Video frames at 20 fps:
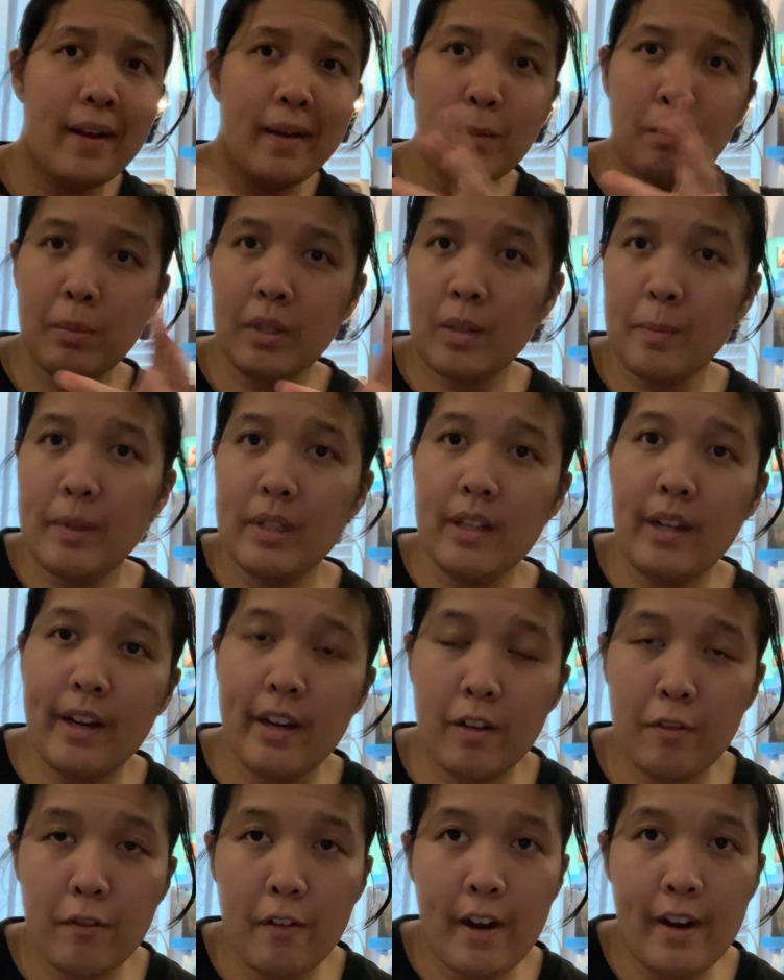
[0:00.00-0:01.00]
Put them in the
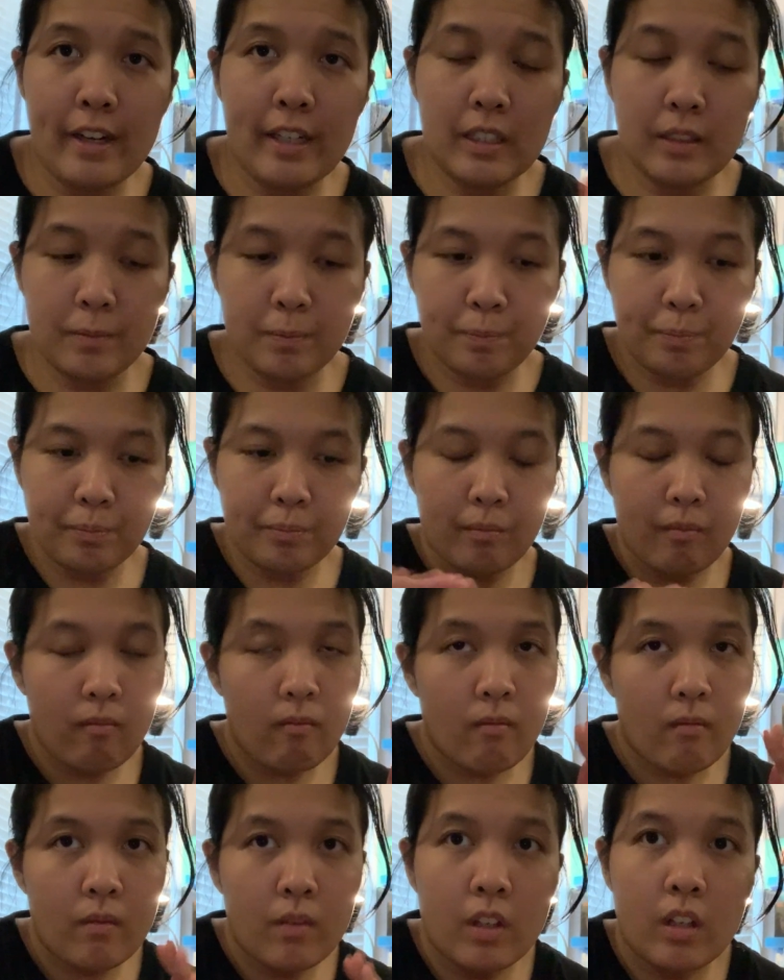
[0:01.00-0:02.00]
air fryer
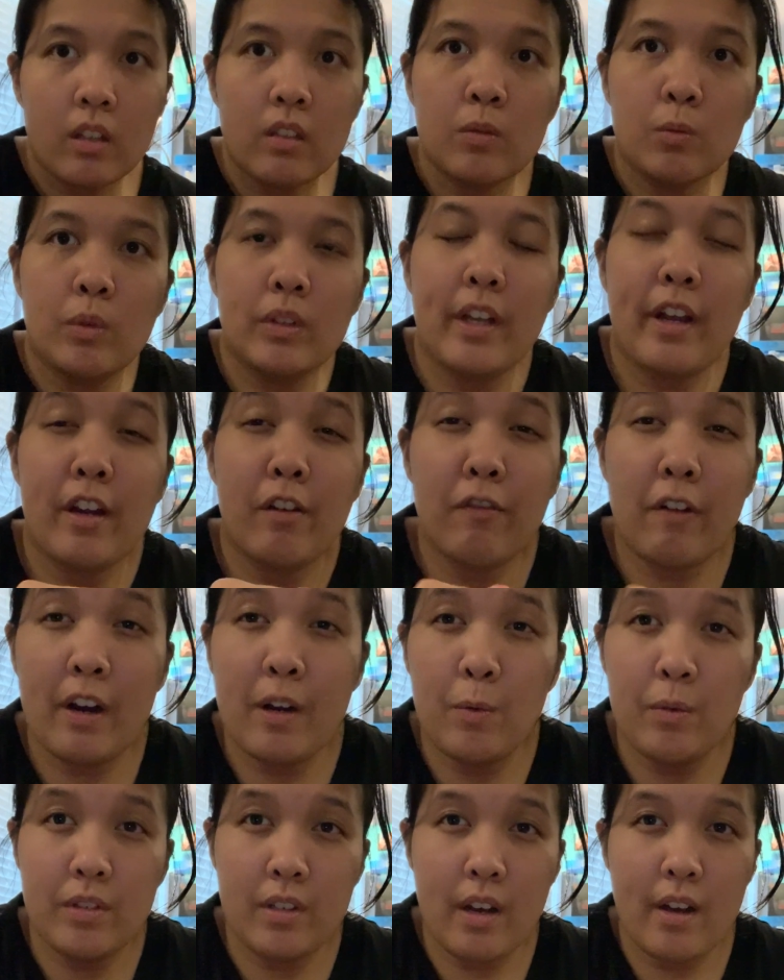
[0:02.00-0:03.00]
when the air fryer
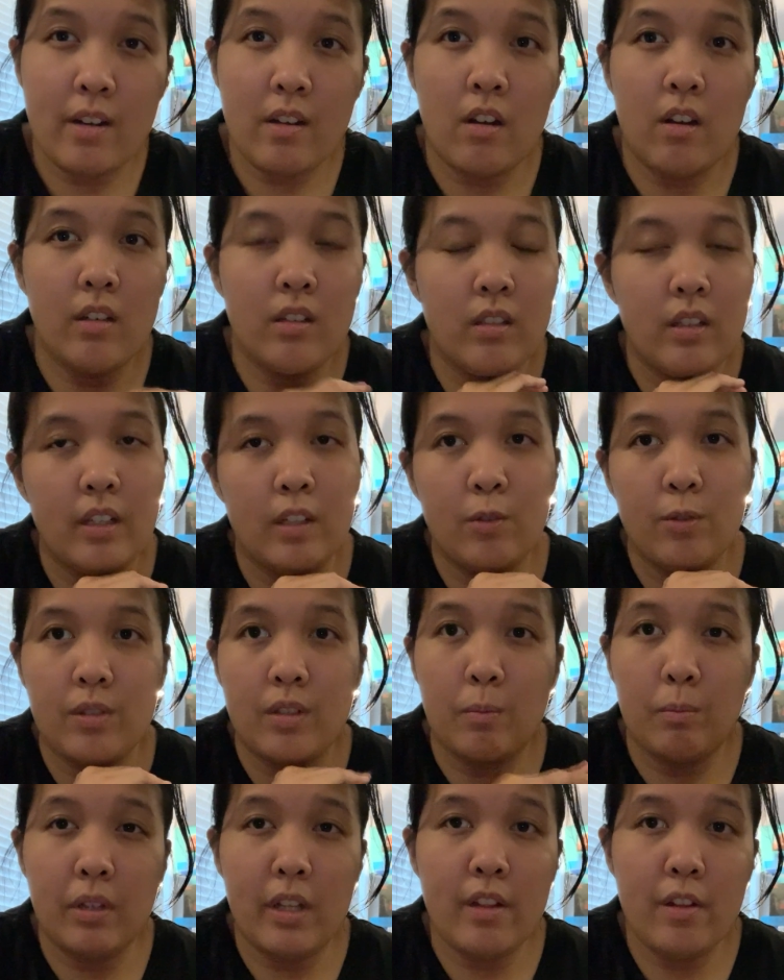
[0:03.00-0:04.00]
was not on and it was
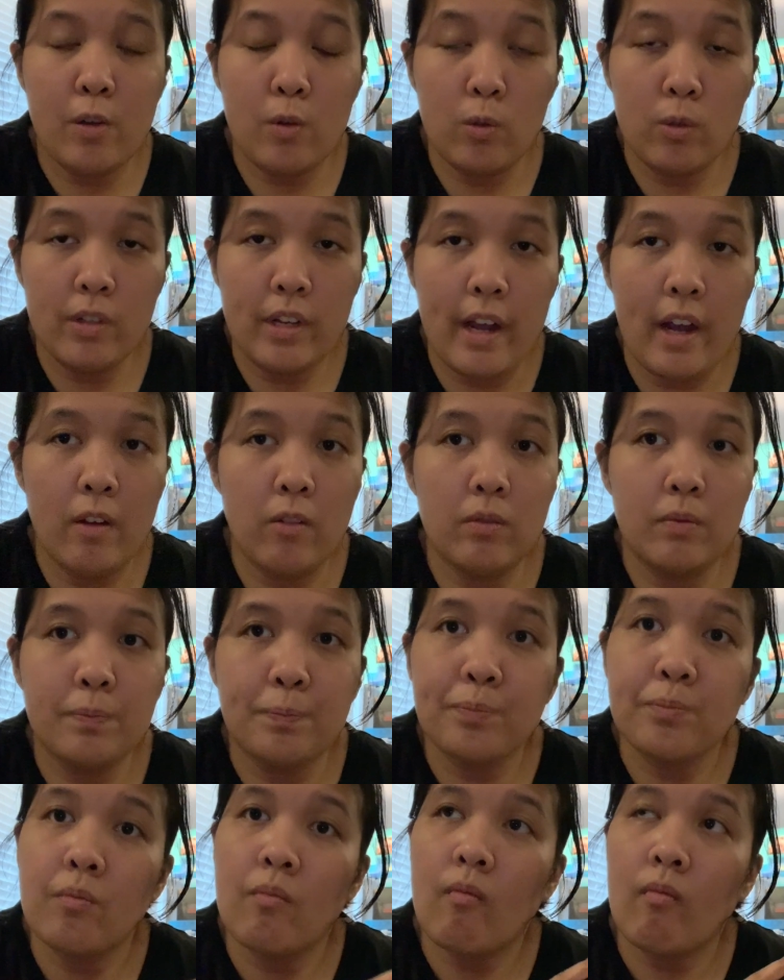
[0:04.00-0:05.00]
completely cooled
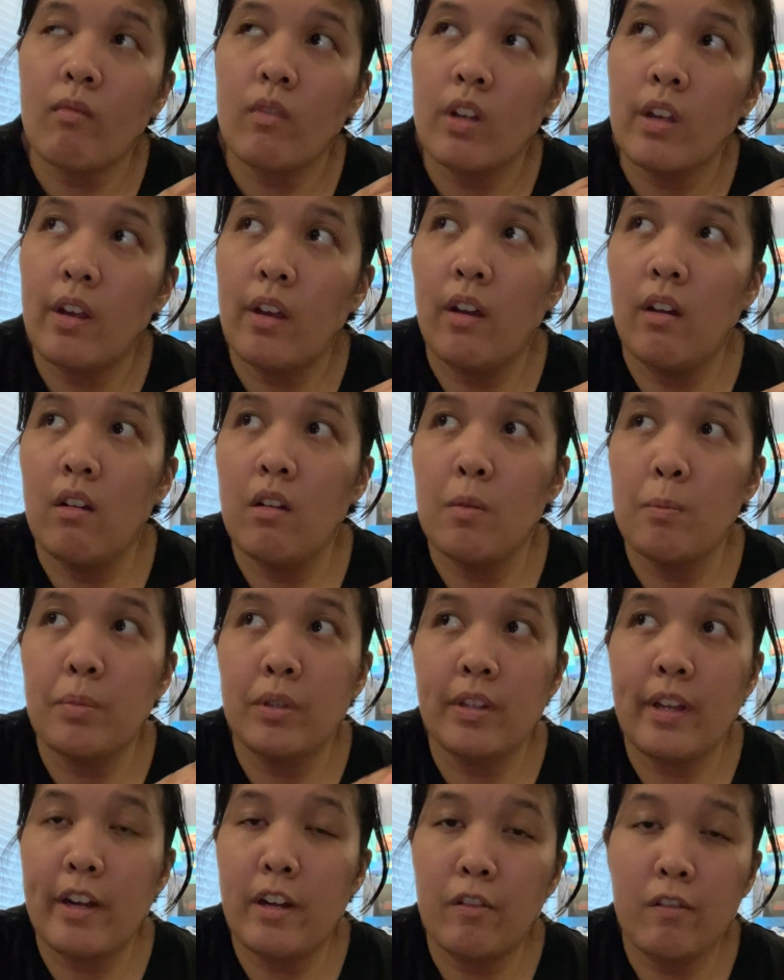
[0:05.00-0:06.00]
down. Put
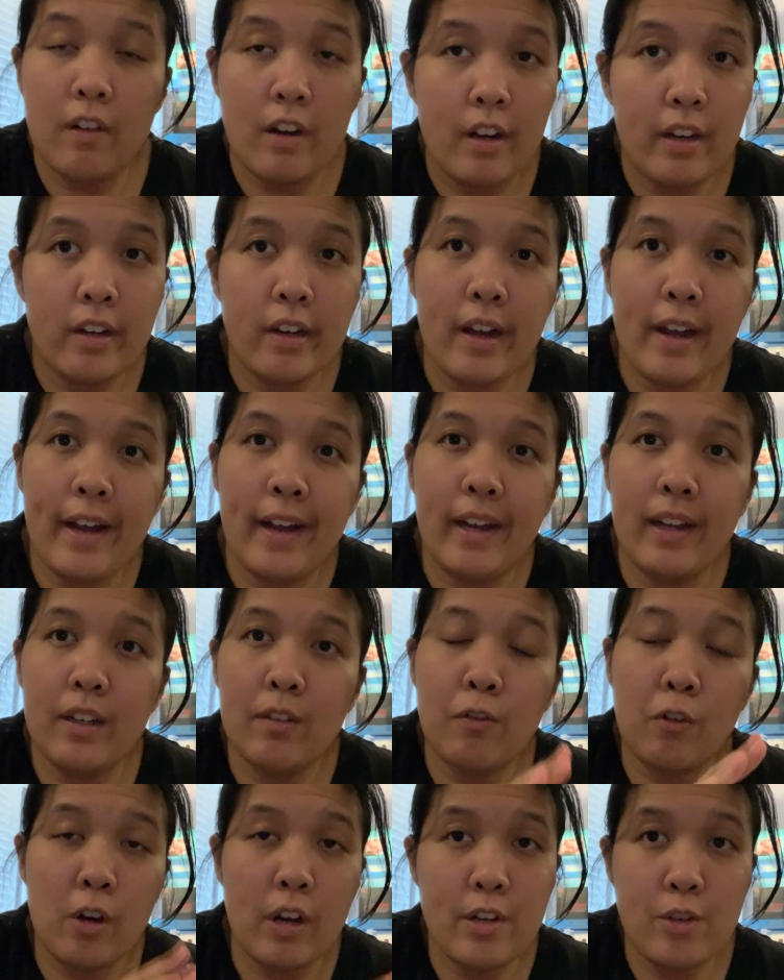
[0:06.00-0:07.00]
the air fryer at
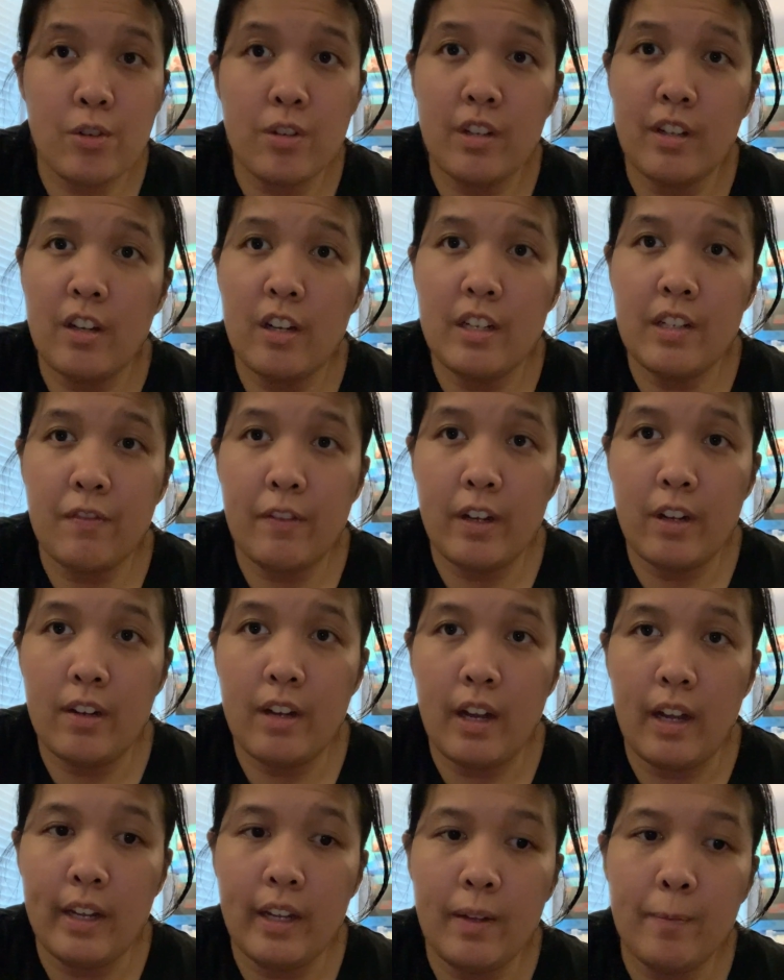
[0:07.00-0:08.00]
400 degrees
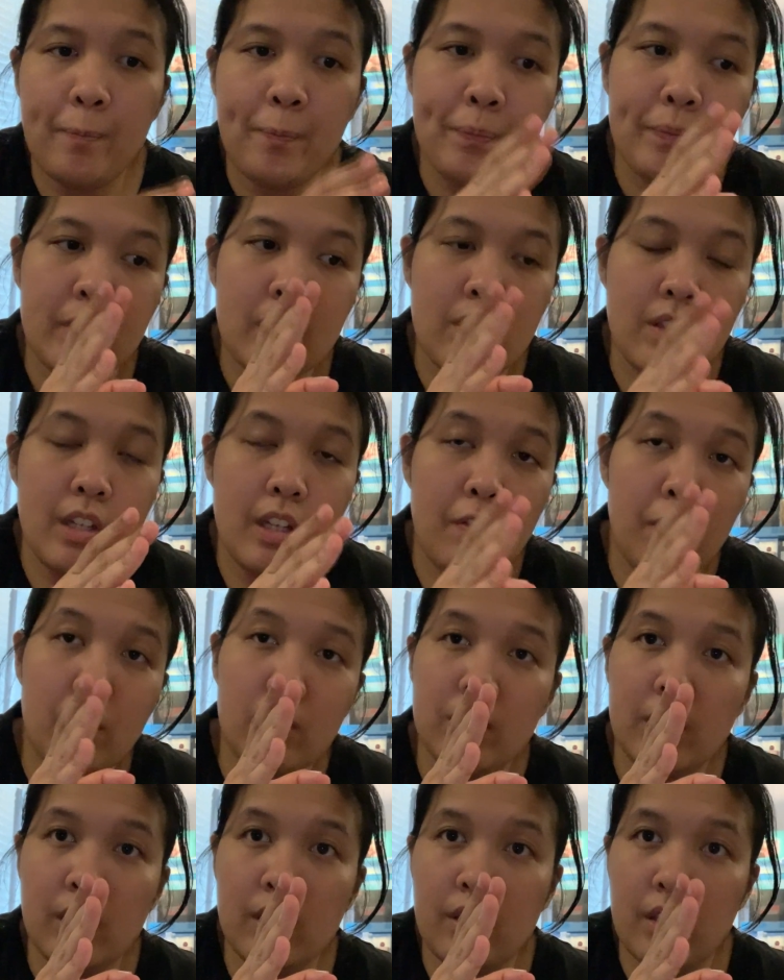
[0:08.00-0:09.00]
Fahrenheit,
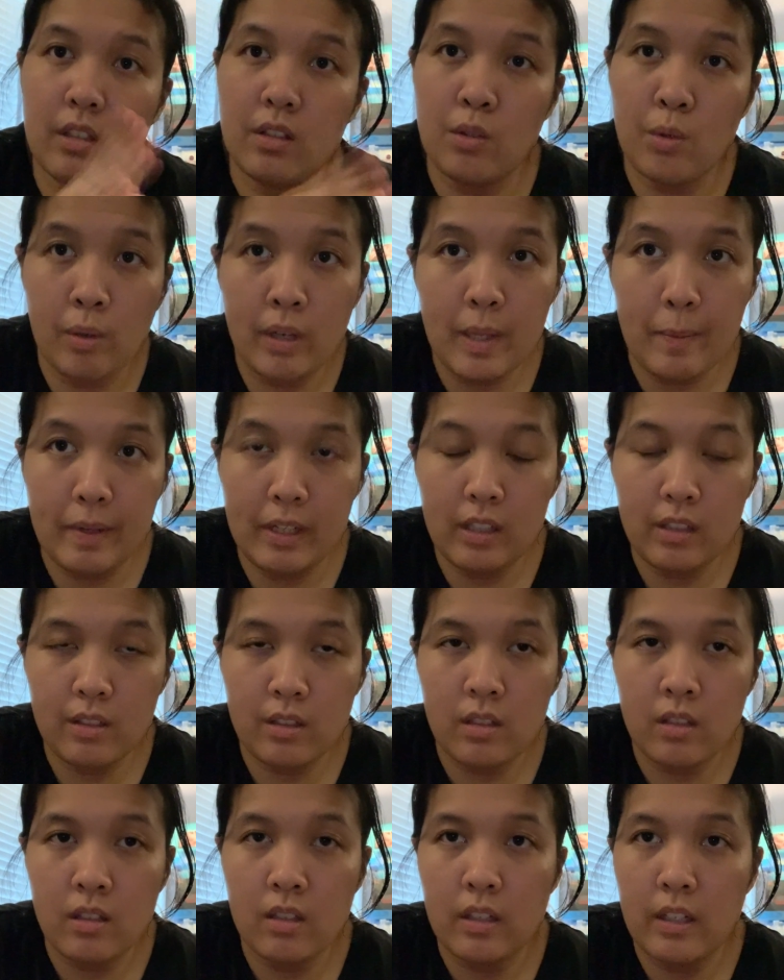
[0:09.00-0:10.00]
defaulted to 20
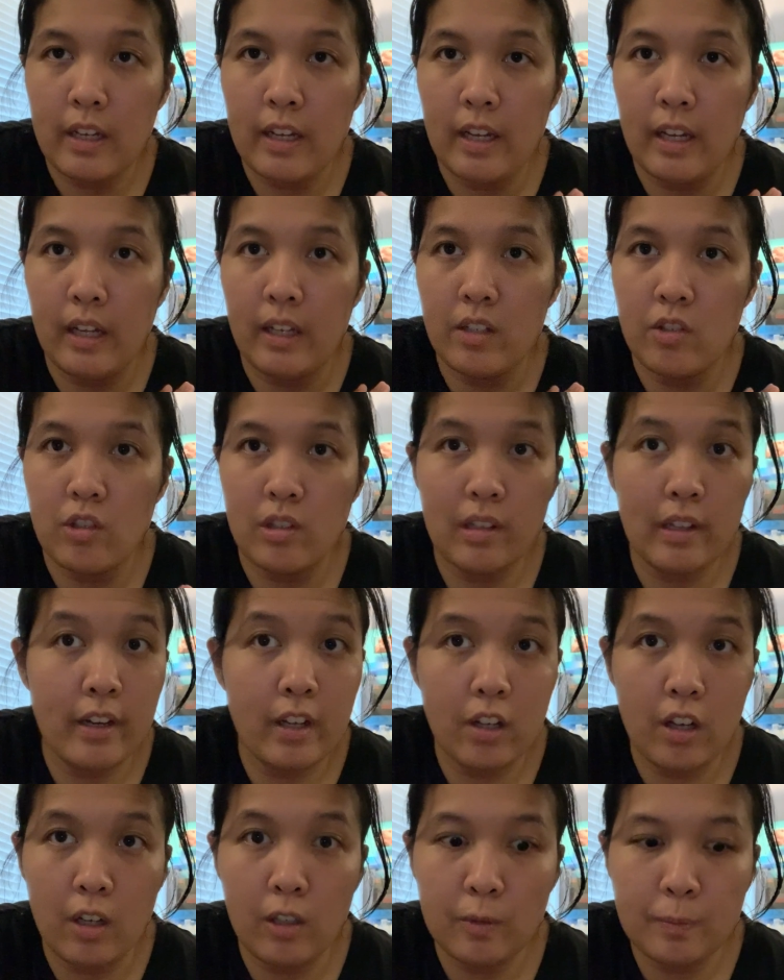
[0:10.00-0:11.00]
minutes, and just let it
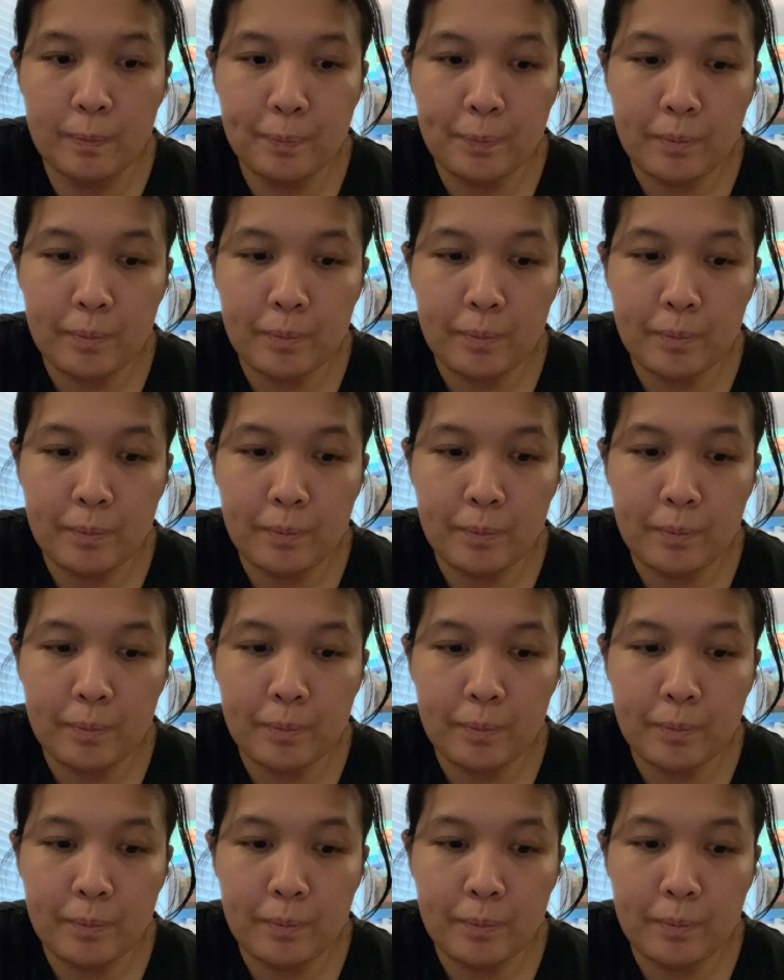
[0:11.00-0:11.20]
go.